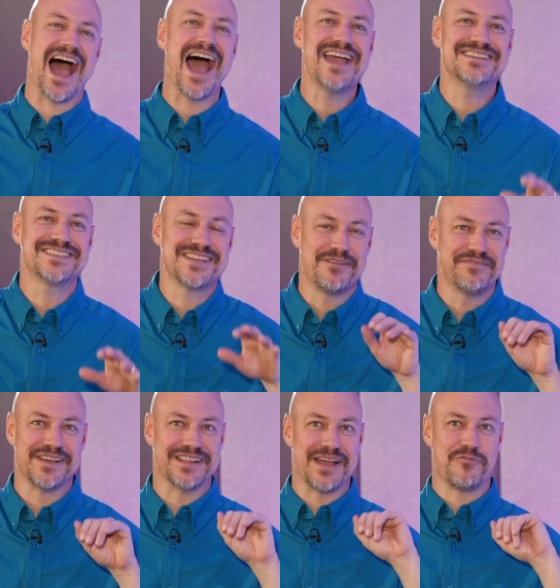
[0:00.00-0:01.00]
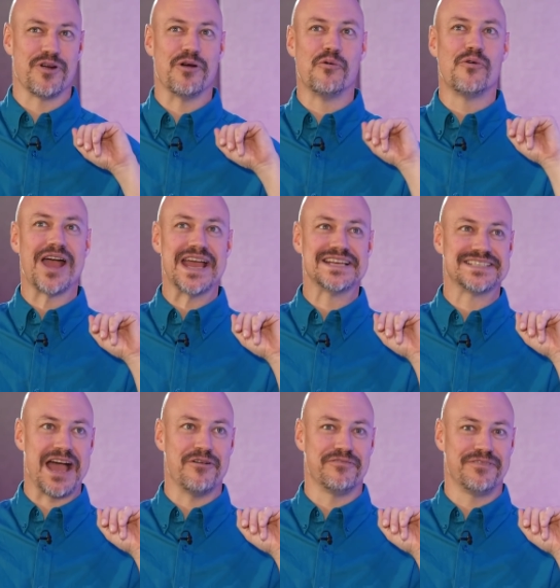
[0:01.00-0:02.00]
I still feel like we're a ways
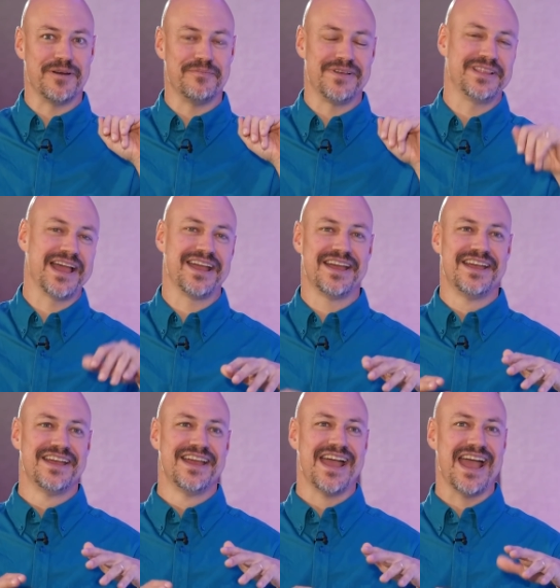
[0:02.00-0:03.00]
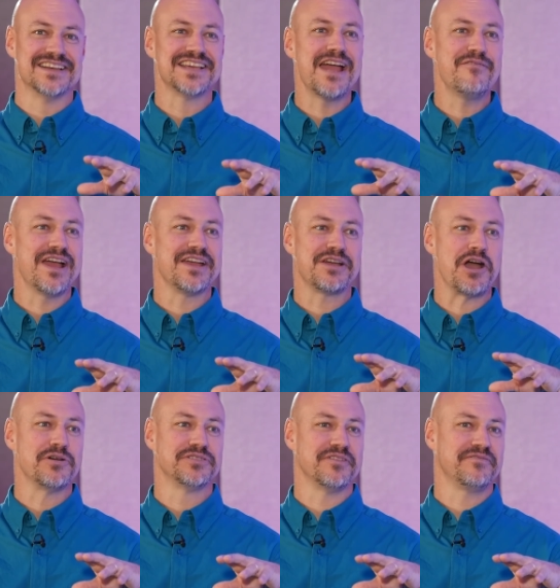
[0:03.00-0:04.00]
out from, as I write
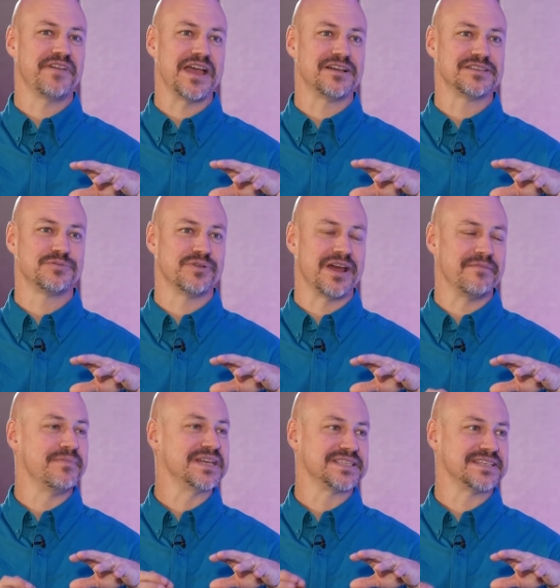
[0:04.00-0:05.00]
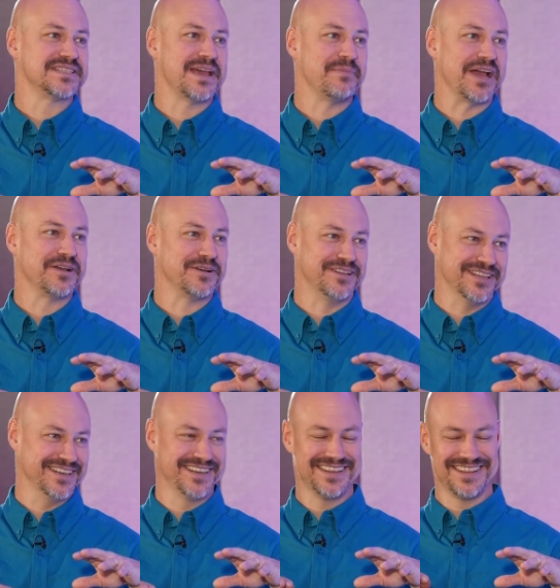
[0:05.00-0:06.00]
code that fails when I miss a
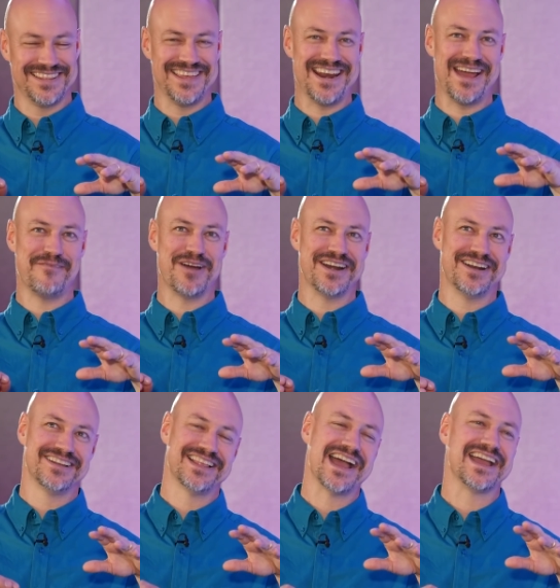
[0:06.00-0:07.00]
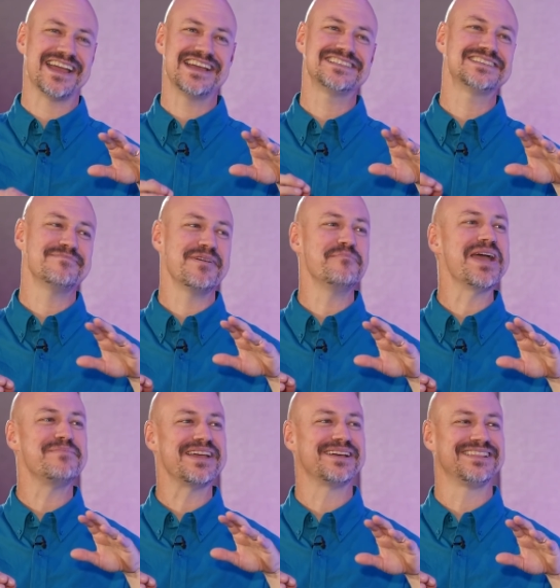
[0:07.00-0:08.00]
semicolon, then I wonder, it's
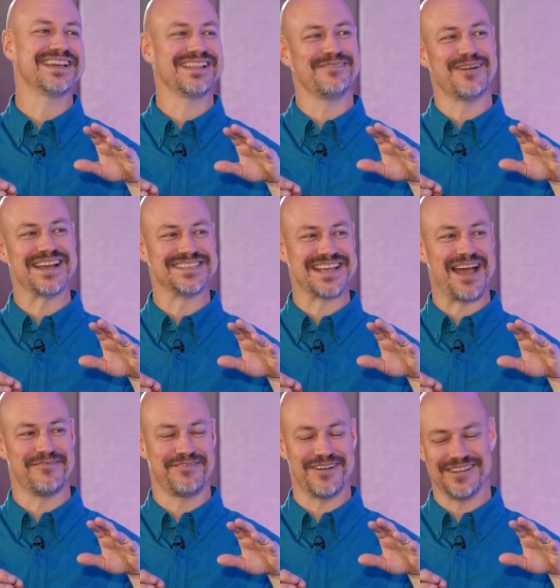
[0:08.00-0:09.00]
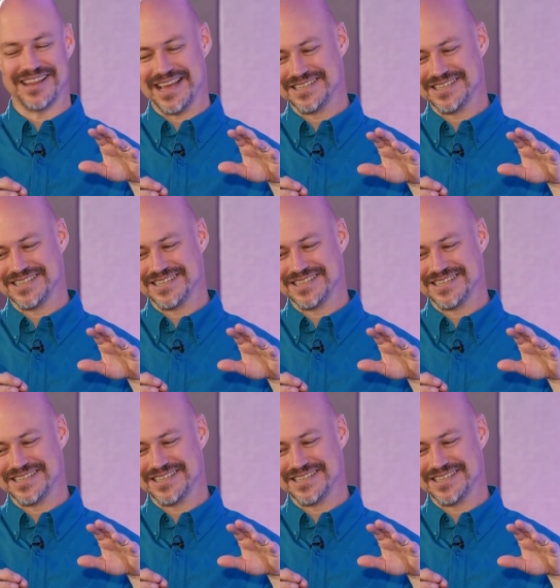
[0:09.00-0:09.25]
maybe a little ways out for